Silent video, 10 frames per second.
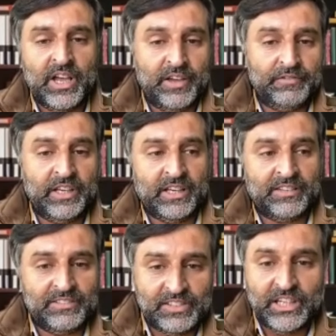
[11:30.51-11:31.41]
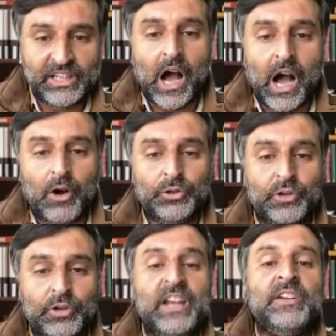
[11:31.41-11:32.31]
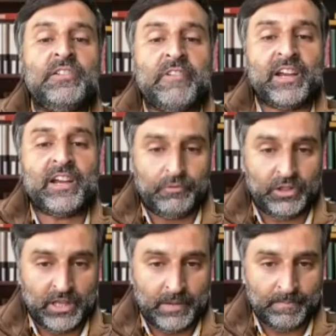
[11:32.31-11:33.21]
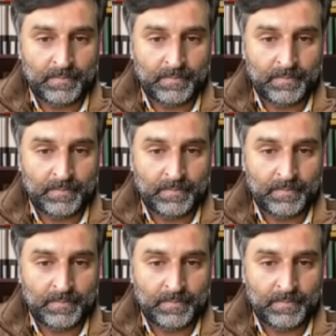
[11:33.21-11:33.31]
if they can see how you interact with them.